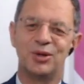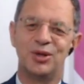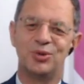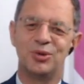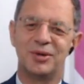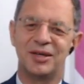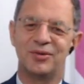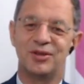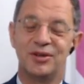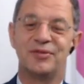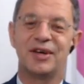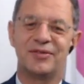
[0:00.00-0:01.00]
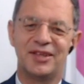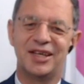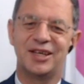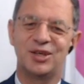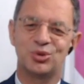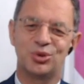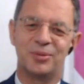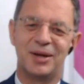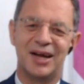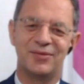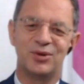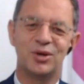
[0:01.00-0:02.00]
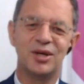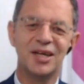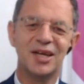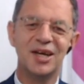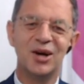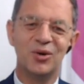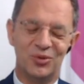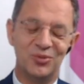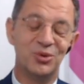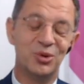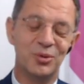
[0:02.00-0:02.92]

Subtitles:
And of course, if you want to provide some numbers and